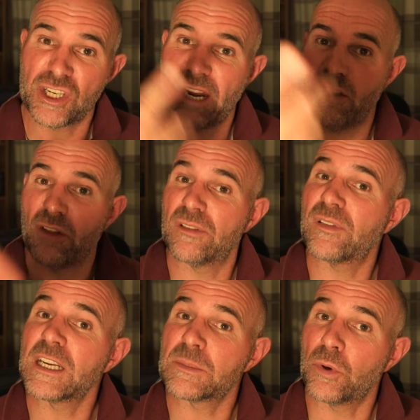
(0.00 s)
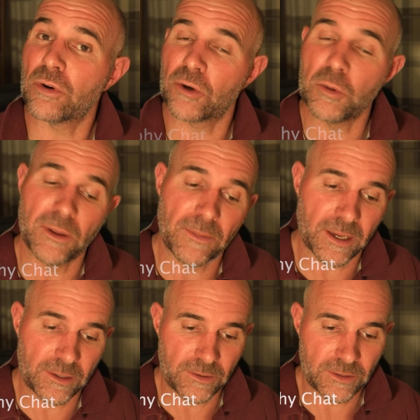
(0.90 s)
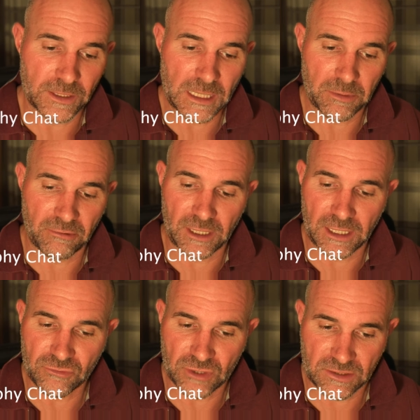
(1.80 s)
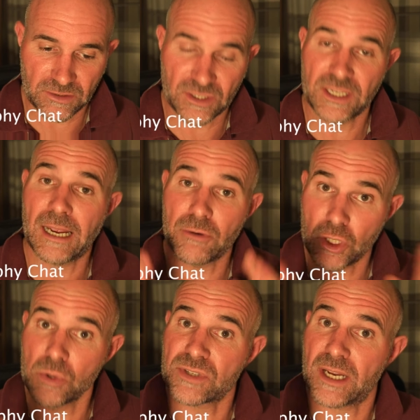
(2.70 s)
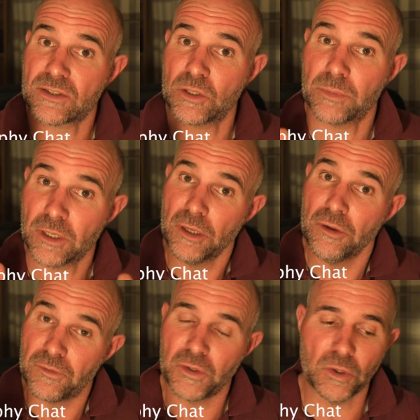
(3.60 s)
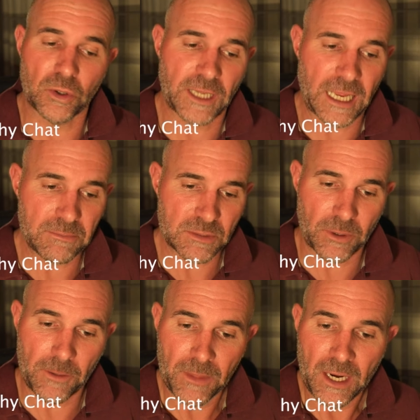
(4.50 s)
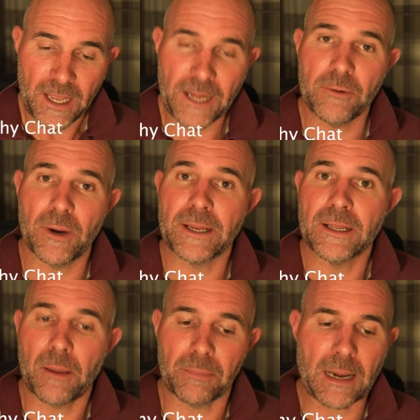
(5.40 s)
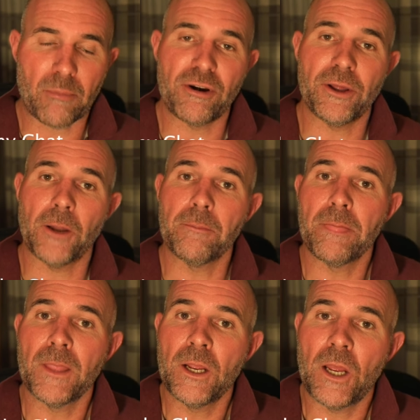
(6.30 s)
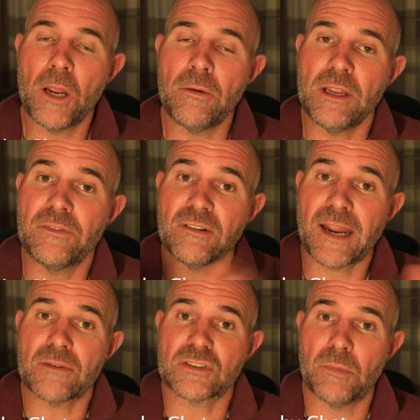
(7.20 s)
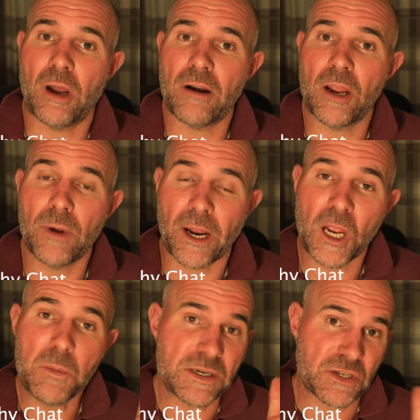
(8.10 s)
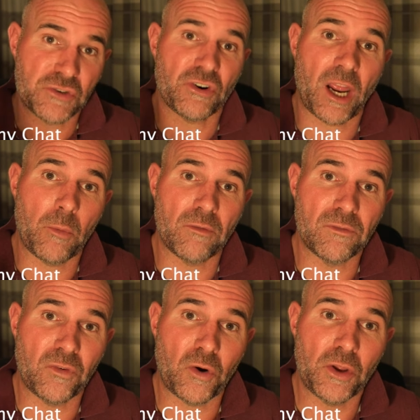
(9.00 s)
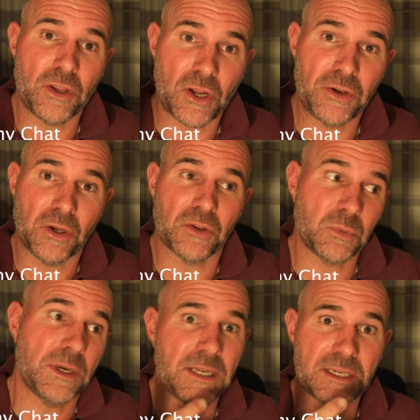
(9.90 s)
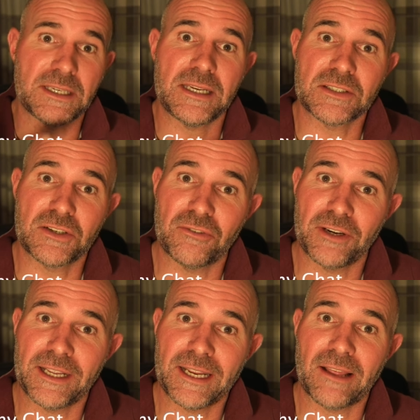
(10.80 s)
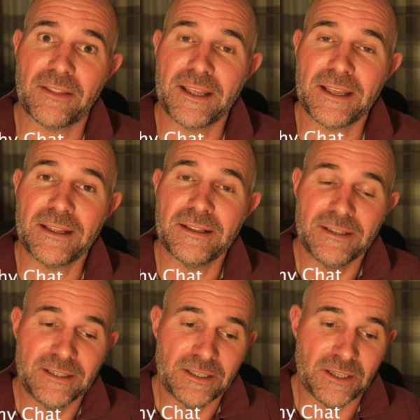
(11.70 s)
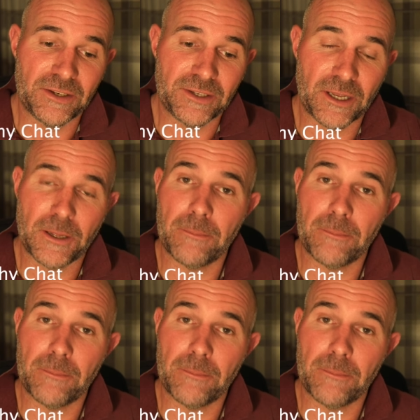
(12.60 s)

on the Facebook group and that. And yeah, it'd be really interesting to see how you set up for your games. But anyway, I'm blabbering on. Oh, if you're out tomorrow, I hope it's a dry one for you and not as windy as it is currently out there. And